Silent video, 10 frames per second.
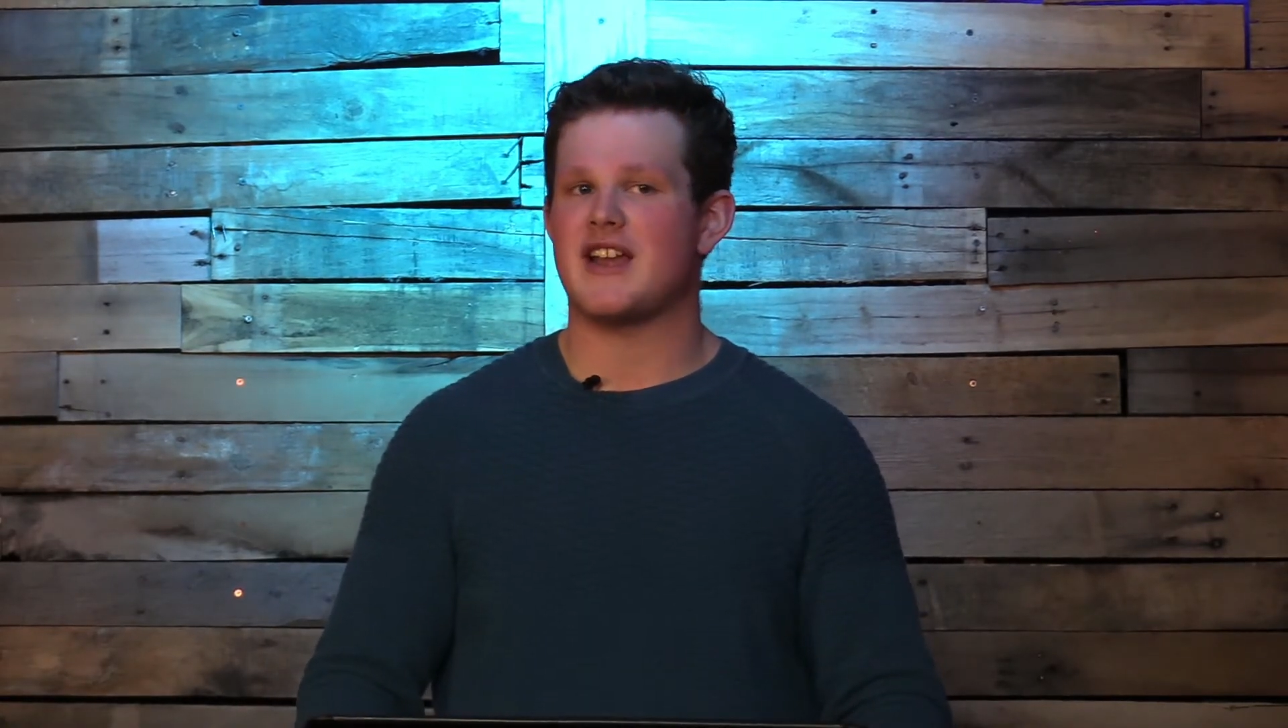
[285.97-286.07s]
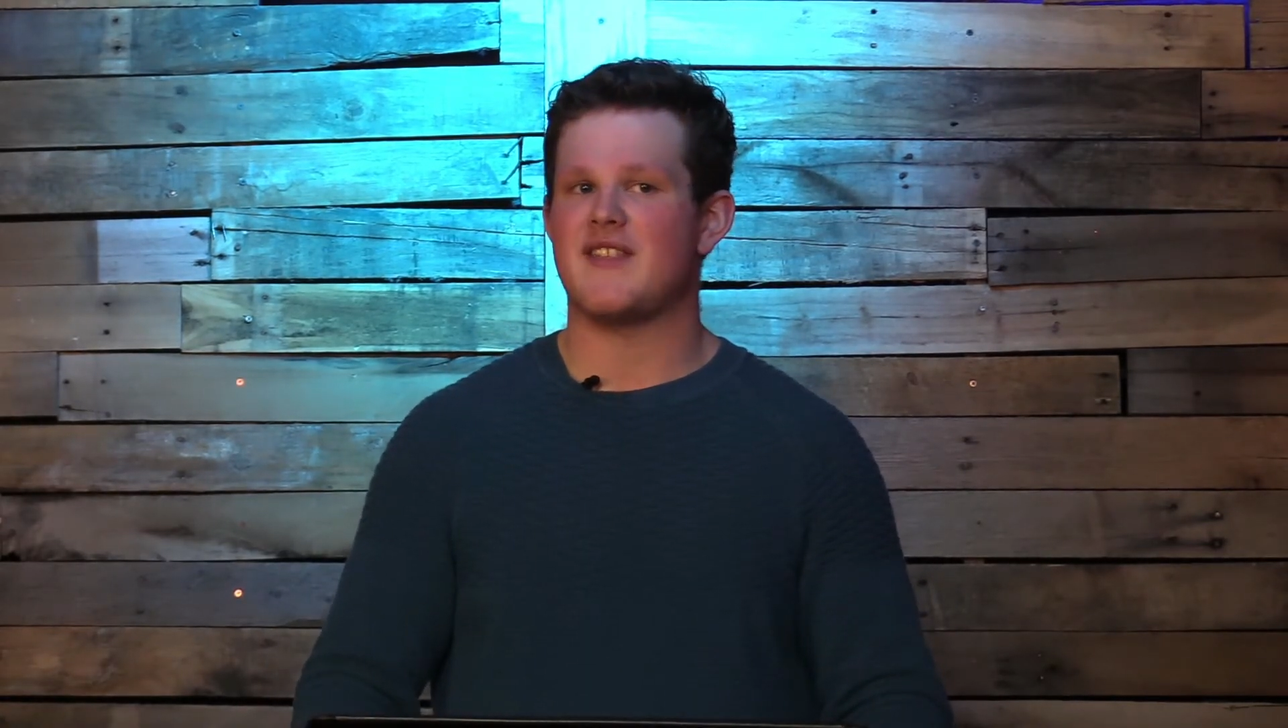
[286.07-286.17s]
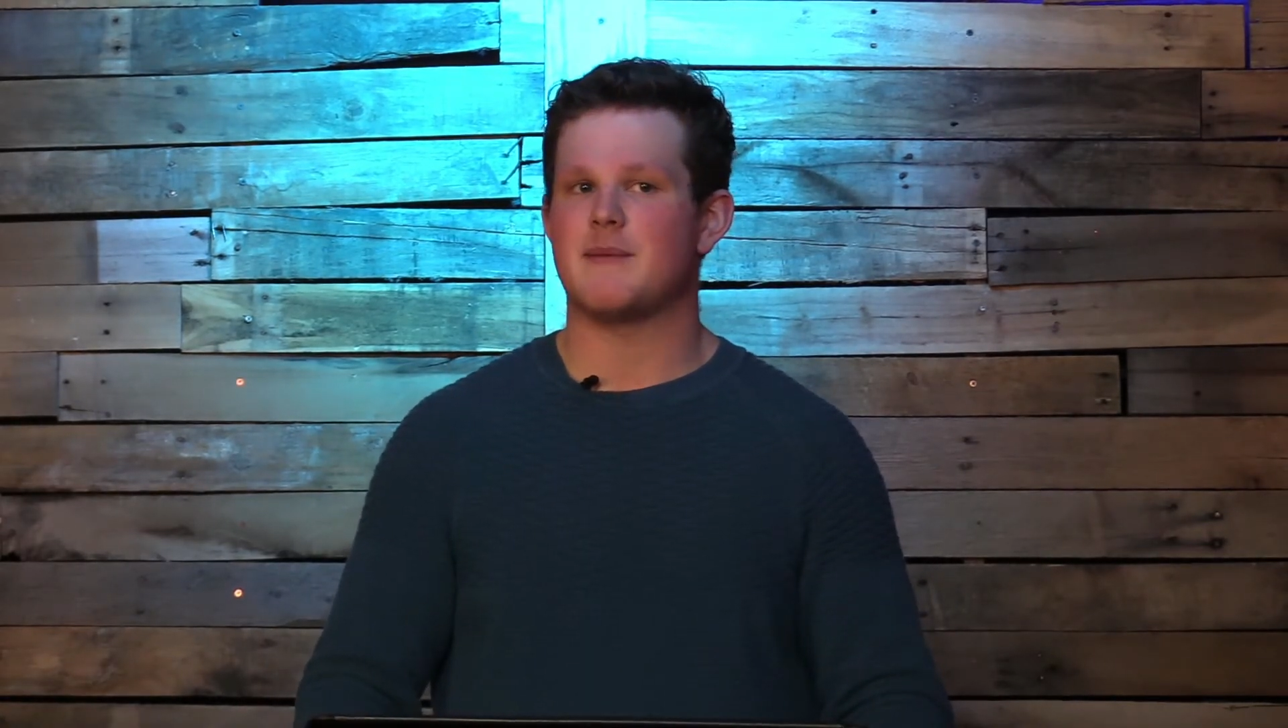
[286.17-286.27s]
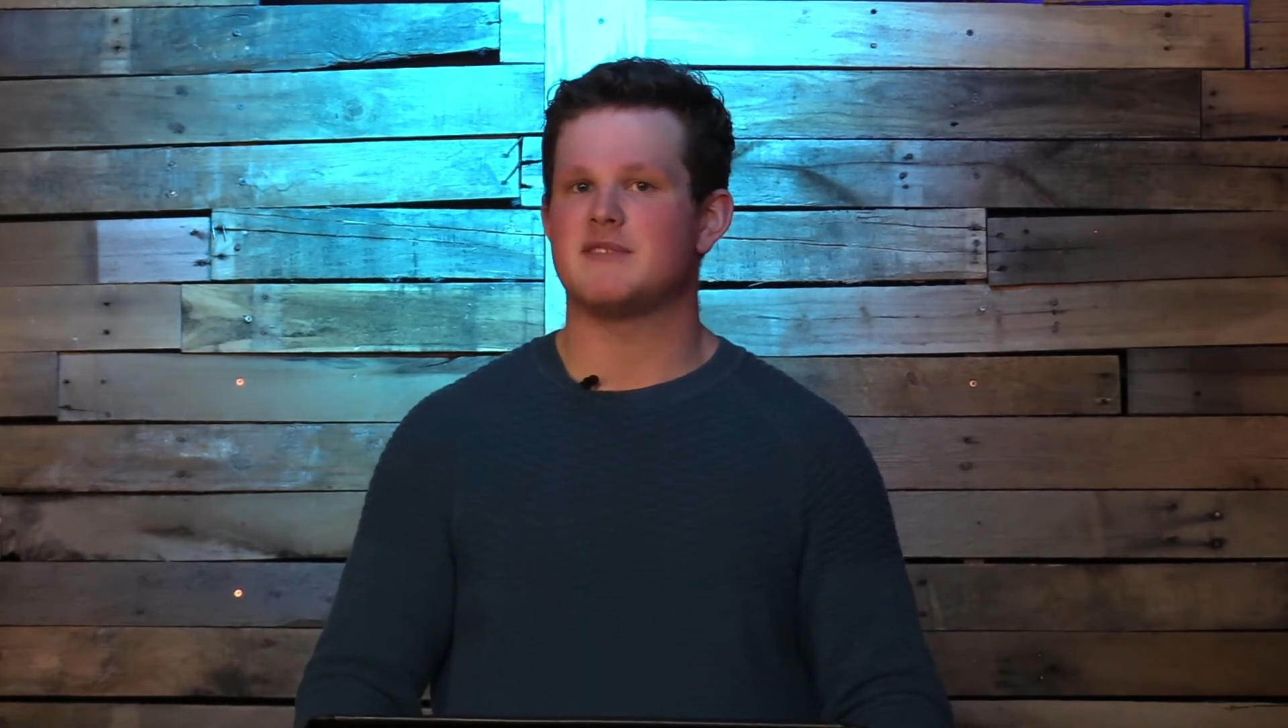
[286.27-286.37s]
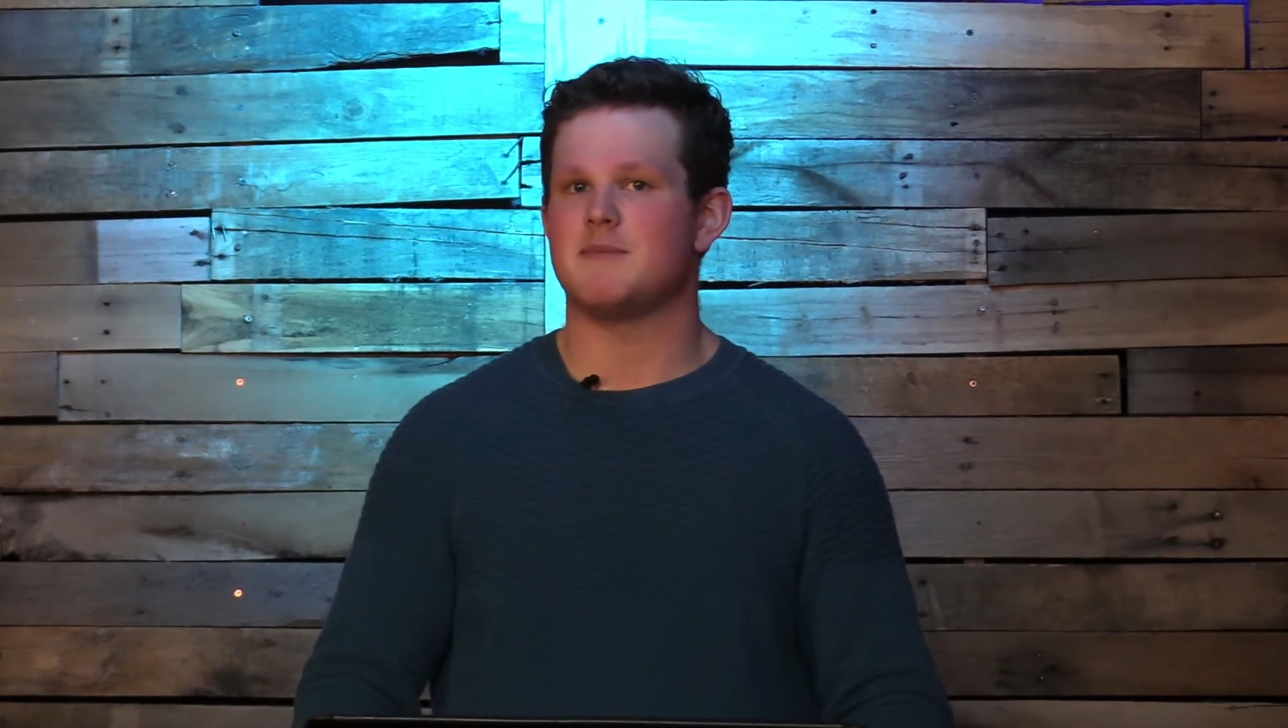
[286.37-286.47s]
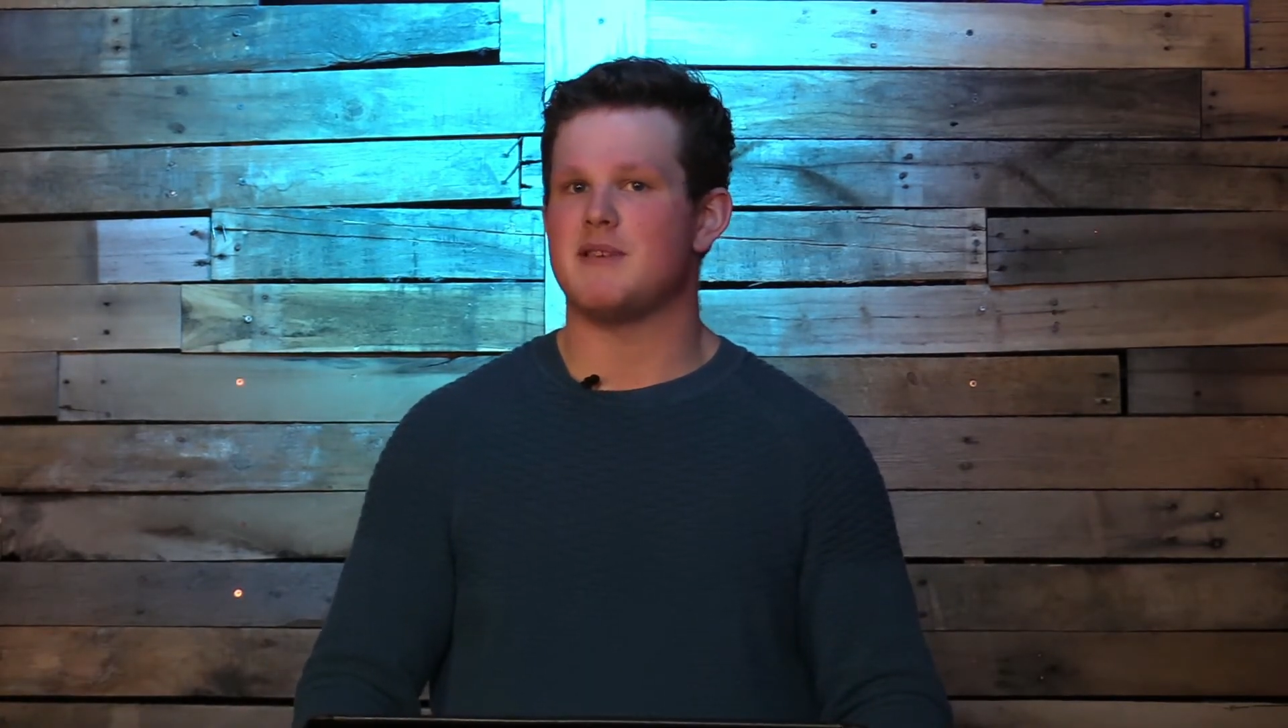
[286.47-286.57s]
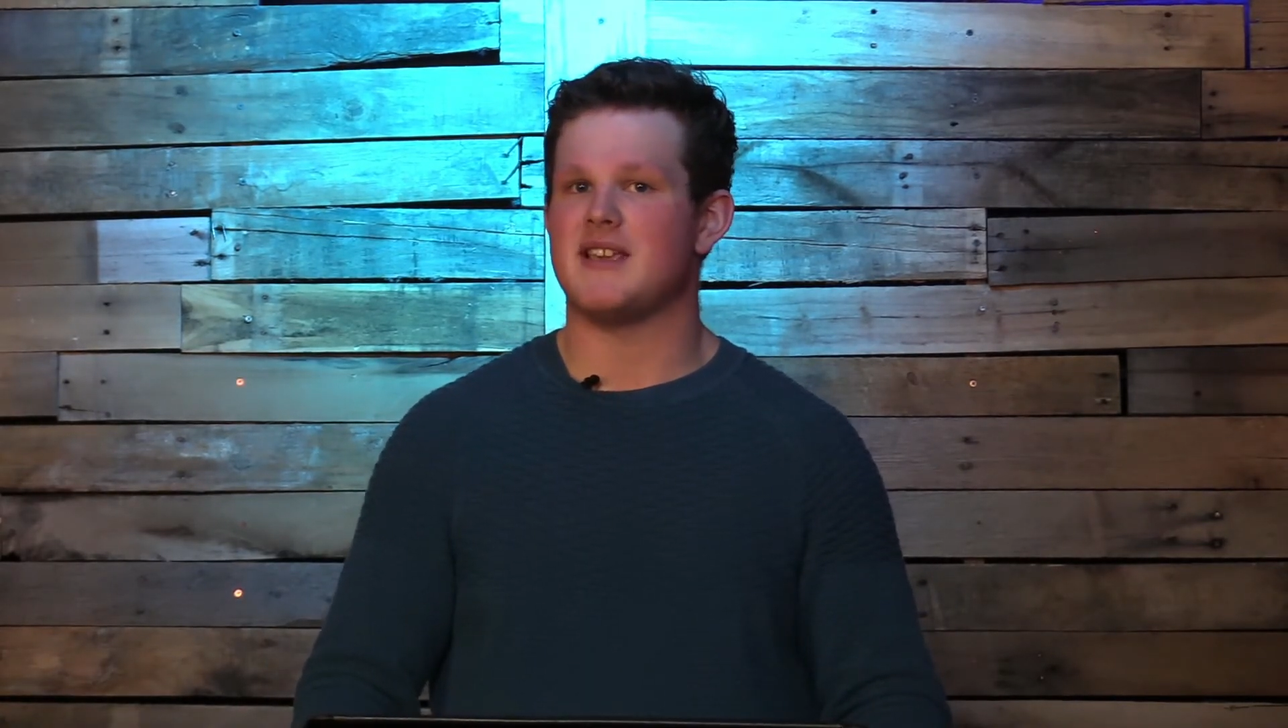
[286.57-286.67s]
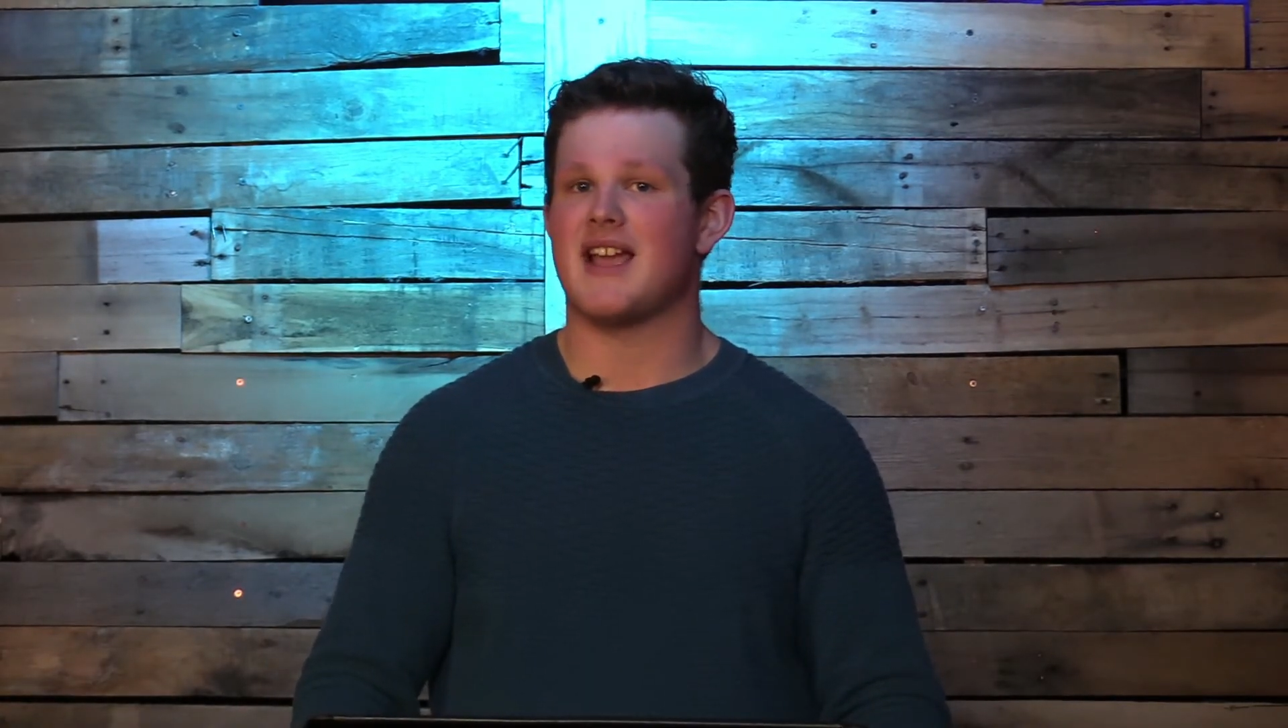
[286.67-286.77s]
them to be,